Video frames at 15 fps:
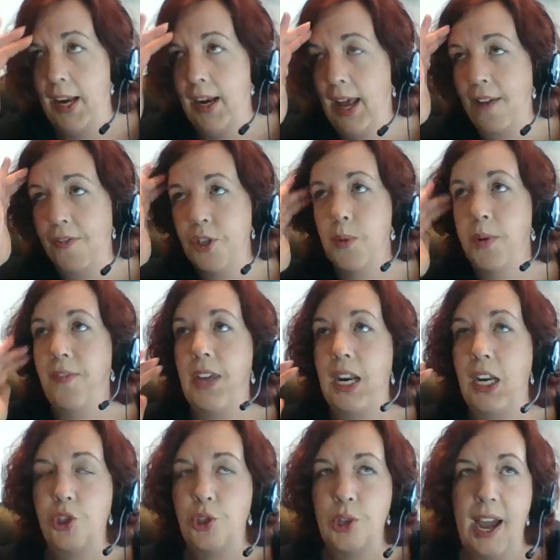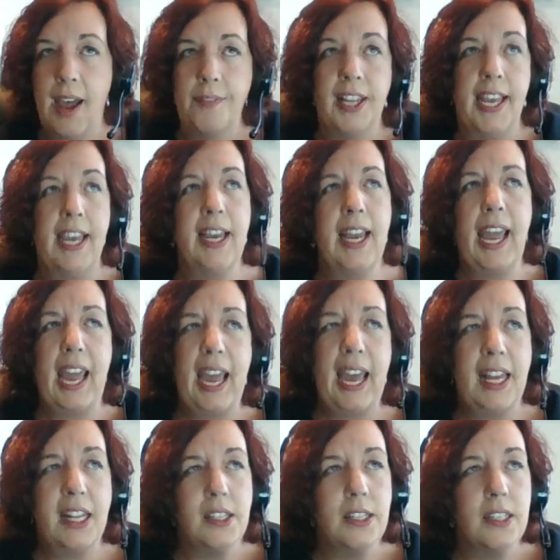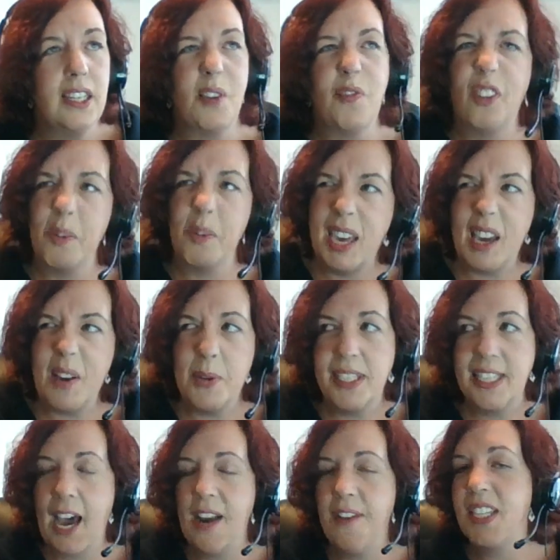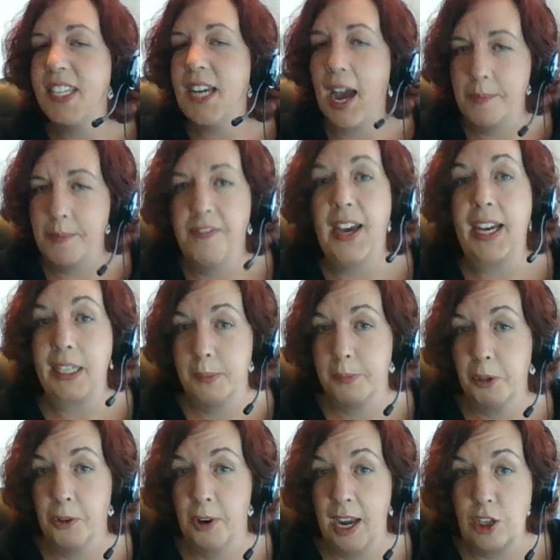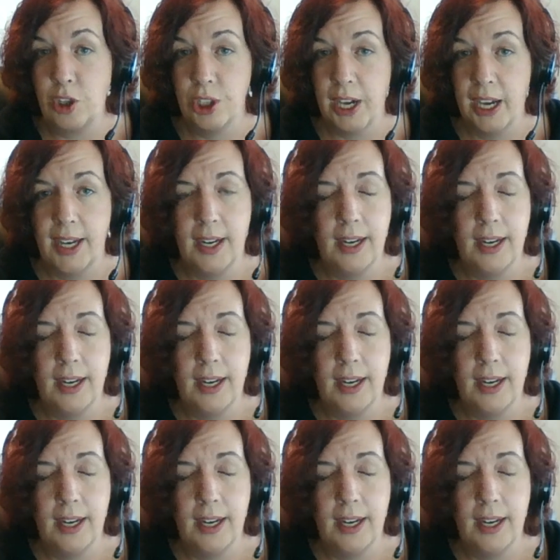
after we finished traveling and for me it was kind of a time of exploration